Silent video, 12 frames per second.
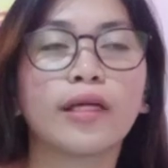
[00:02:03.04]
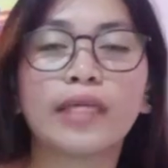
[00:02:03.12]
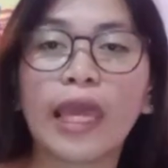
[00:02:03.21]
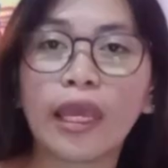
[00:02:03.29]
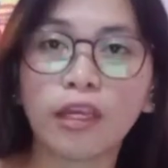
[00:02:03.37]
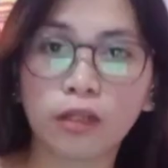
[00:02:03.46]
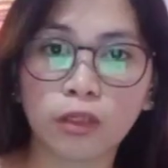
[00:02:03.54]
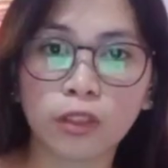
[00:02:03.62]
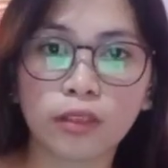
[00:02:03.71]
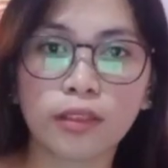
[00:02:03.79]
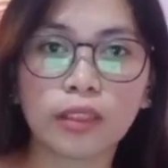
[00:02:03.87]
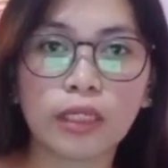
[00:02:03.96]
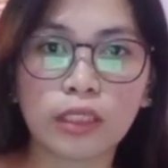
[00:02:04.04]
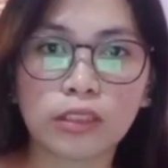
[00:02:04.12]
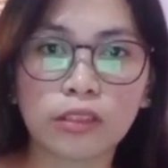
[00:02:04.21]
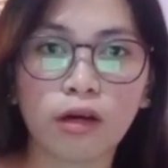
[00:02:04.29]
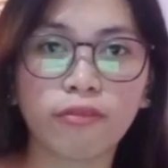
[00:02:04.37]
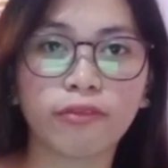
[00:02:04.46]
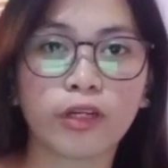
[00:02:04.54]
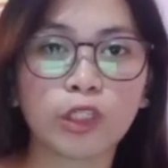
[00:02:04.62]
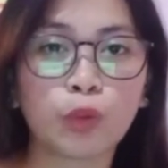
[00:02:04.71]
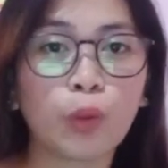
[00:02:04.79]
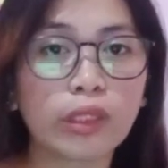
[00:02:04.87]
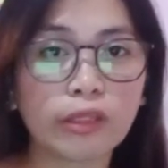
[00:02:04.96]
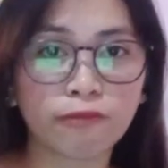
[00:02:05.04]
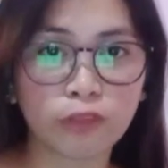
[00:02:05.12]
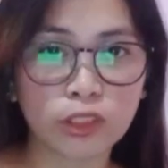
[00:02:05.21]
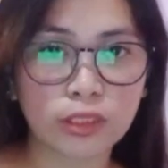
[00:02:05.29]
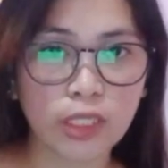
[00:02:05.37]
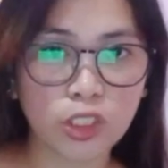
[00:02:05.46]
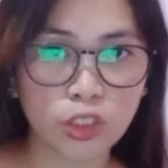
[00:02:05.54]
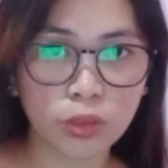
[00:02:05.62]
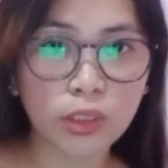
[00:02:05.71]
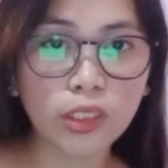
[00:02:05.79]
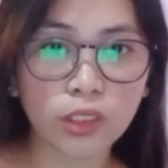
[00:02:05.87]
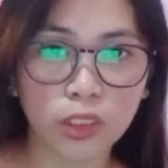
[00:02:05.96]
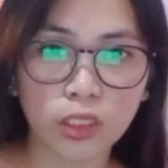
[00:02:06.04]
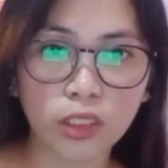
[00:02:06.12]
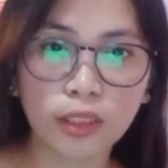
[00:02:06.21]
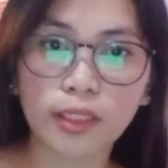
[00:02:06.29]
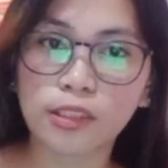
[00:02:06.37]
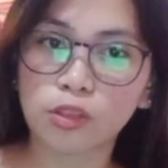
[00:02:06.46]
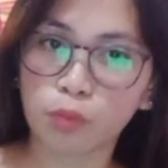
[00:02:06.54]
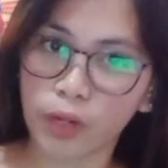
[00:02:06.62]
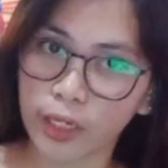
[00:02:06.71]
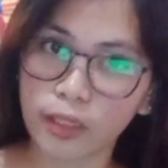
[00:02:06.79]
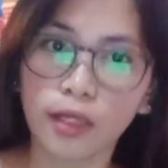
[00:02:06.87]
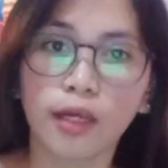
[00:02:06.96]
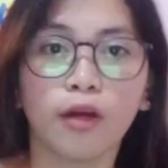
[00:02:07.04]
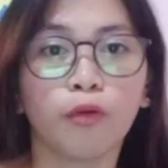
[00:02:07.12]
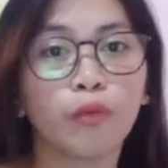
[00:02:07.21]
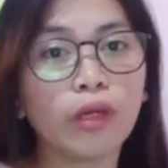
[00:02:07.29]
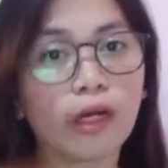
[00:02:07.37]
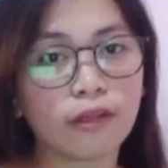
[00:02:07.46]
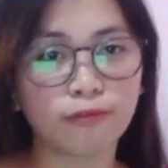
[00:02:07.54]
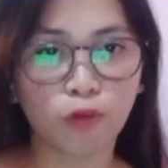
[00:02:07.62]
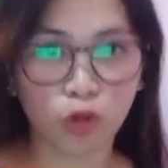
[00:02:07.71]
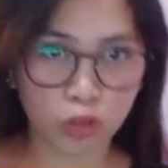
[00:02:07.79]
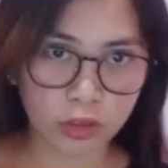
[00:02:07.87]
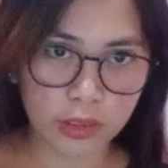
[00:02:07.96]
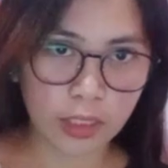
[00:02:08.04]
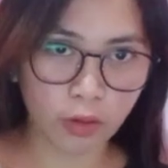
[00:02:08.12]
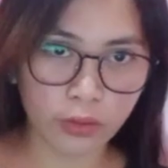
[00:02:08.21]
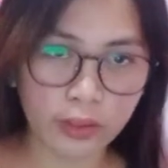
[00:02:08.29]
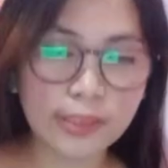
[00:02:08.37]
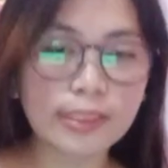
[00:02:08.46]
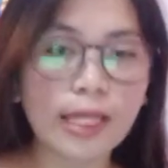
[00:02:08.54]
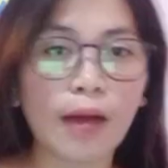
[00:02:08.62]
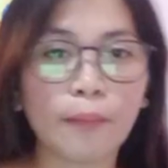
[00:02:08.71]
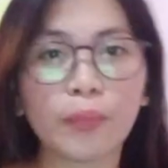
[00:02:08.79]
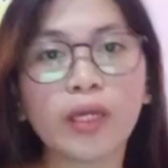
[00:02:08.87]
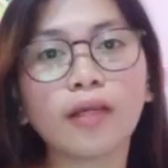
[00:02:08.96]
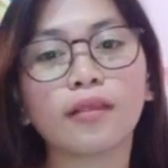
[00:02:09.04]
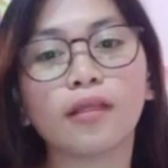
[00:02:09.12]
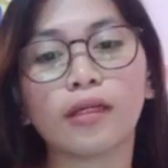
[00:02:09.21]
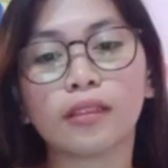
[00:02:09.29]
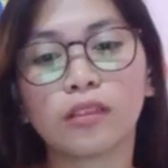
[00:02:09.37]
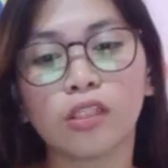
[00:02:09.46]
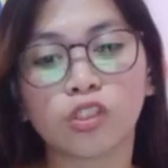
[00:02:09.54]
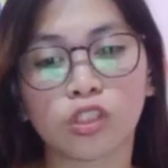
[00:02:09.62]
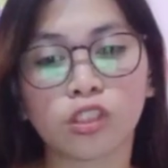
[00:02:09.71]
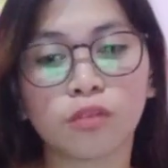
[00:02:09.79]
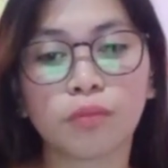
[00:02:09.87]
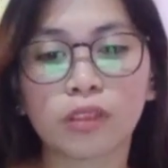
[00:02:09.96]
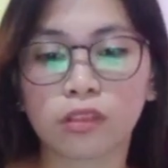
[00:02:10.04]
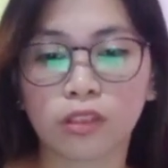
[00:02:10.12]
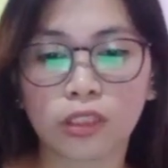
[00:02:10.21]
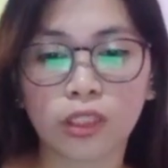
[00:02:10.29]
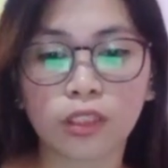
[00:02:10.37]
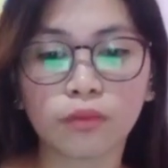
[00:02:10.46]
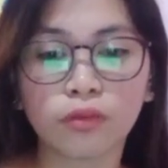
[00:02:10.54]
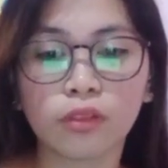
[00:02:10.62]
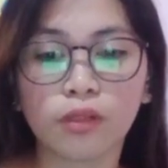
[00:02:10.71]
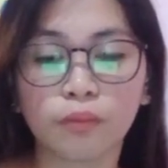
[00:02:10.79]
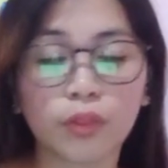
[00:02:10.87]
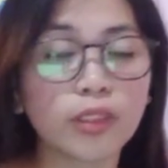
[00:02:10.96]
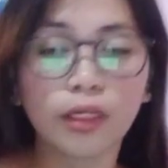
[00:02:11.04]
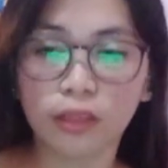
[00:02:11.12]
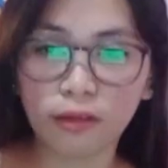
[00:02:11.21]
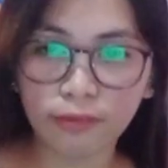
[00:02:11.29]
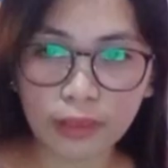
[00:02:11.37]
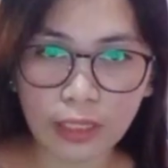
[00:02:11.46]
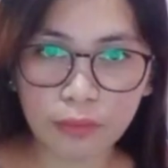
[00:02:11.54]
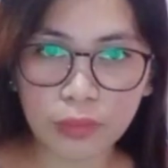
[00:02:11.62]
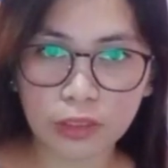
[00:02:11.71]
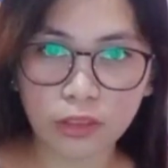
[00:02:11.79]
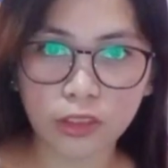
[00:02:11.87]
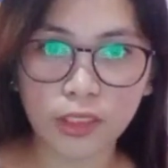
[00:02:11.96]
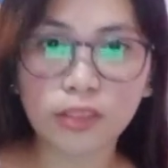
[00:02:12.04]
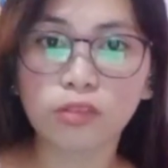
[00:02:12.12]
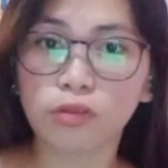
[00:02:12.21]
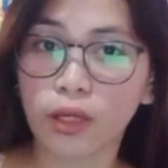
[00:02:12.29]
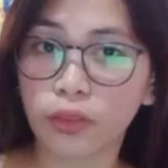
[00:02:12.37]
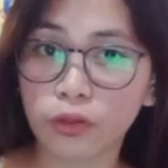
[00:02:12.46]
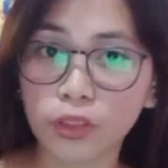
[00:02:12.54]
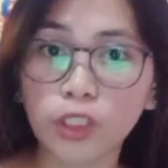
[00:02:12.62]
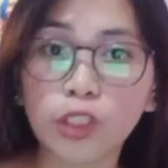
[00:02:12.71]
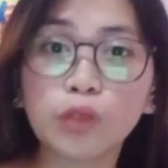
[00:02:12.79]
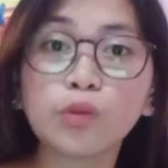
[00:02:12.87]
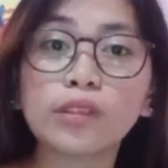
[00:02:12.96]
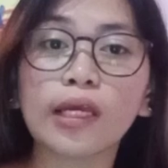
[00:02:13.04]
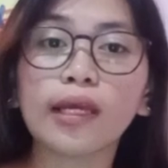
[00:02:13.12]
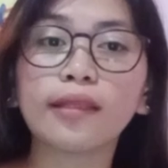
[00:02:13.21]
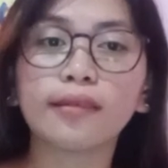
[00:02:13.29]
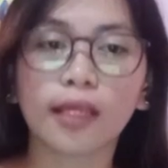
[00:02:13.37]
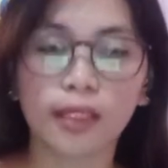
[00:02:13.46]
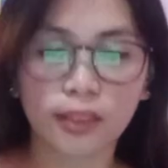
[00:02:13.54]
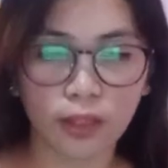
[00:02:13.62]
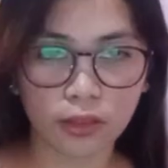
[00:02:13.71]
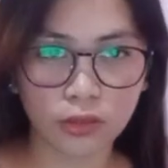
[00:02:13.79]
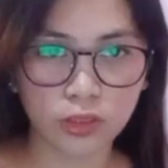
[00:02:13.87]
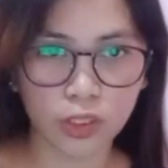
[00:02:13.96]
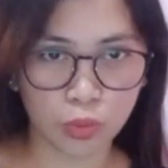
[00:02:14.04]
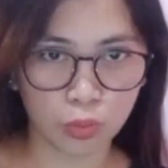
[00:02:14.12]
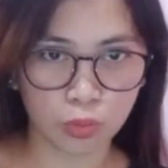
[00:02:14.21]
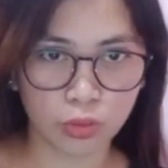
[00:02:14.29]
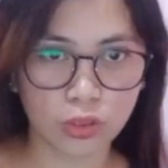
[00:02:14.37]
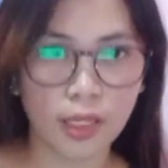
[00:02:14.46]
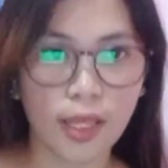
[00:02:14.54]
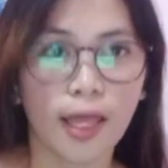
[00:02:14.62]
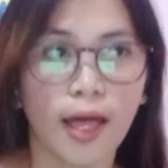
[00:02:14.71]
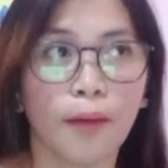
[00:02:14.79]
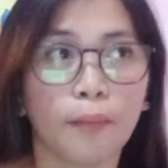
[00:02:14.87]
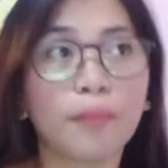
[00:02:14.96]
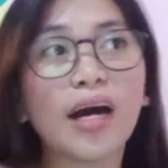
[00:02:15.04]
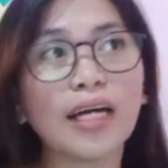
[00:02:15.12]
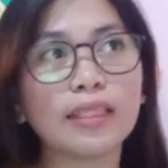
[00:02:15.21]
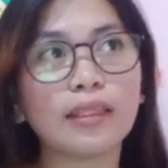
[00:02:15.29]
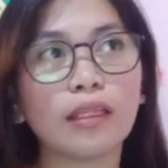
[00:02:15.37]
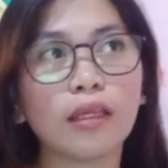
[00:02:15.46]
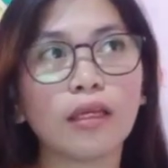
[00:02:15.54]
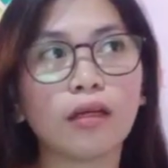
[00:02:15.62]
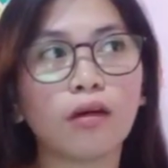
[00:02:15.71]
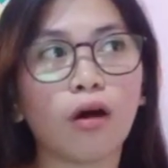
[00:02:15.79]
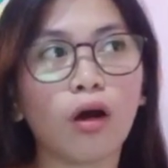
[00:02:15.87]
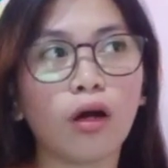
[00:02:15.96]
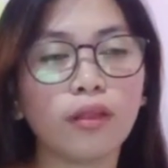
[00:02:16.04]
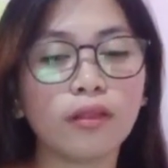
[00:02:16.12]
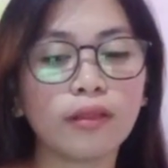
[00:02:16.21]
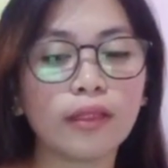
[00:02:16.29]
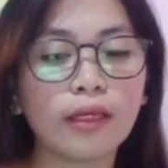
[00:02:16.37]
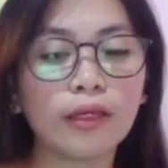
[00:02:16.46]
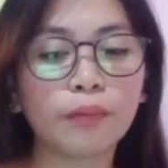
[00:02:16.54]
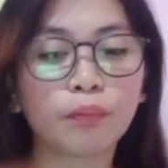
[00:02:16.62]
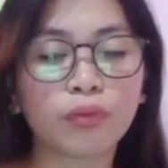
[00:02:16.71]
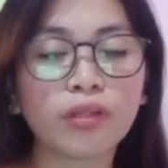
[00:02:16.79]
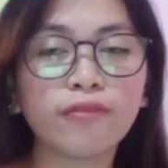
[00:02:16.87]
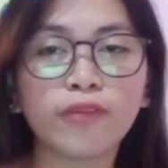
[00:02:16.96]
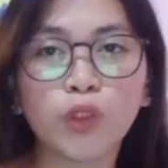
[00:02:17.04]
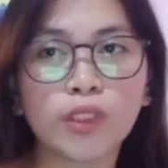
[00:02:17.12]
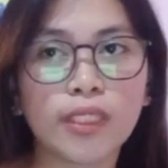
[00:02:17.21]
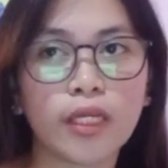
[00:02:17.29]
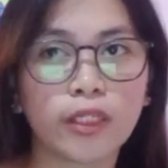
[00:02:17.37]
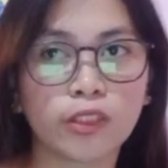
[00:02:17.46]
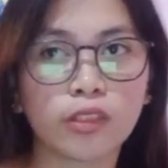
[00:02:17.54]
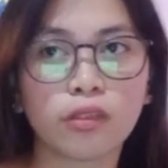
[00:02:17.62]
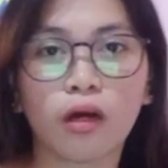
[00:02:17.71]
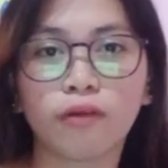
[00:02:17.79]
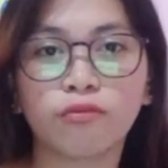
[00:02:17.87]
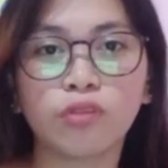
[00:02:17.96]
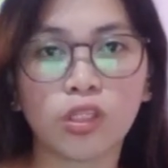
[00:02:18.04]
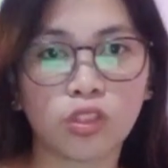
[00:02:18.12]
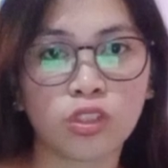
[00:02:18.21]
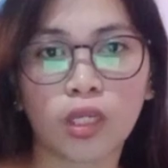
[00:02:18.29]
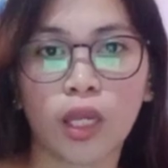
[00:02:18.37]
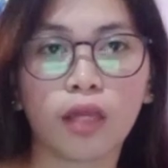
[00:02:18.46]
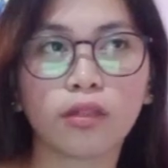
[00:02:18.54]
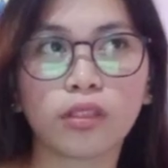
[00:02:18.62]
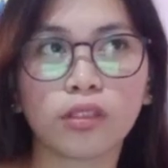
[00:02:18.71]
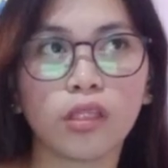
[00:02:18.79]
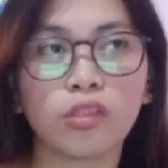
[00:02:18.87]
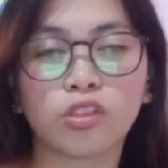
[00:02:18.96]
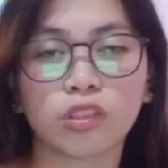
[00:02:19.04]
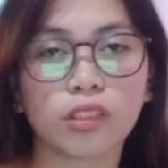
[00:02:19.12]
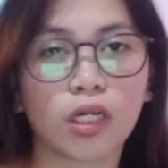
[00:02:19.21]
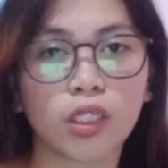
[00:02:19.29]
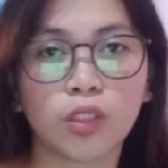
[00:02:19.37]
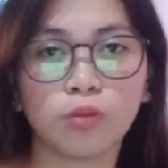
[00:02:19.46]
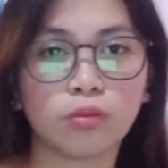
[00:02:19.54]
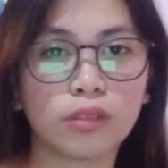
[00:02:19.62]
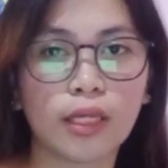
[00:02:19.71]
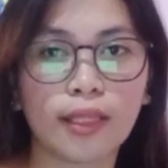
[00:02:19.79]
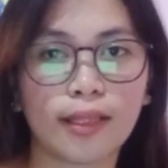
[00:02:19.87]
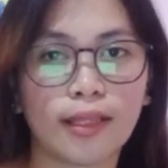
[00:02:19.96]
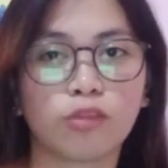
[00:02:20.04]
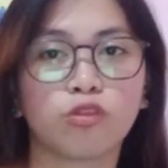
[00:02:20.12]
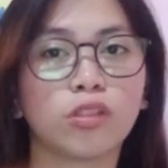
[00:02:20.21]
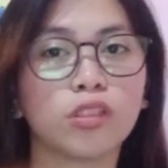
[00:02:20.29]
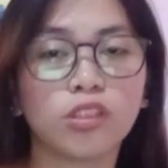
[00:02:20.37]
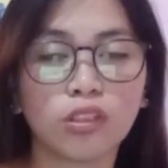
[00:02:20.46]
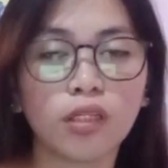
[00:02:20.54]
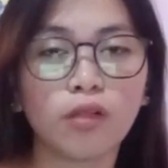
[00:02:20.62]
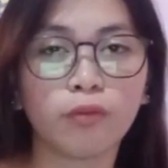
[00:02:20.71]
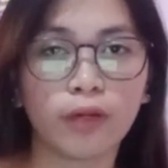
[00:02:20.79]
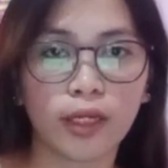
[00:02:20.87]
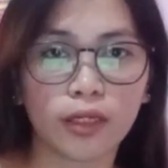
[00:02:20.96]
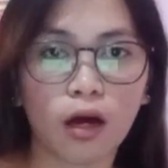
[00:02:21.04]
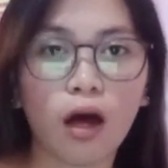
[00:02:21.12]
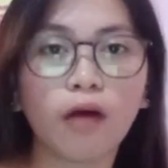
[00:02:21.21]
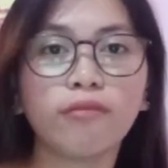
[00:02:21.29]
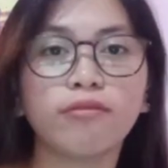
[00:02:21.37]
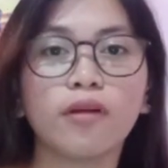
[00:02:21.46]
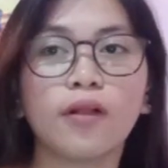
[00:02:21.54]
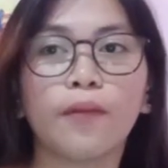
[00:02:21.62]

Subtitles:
cater the needs of our 21st century learner. That's why we are focusing on this topic, the teacher's productivity materials rather, using technology tools. But on the previous years of teaching, the teachers are using the traditional way of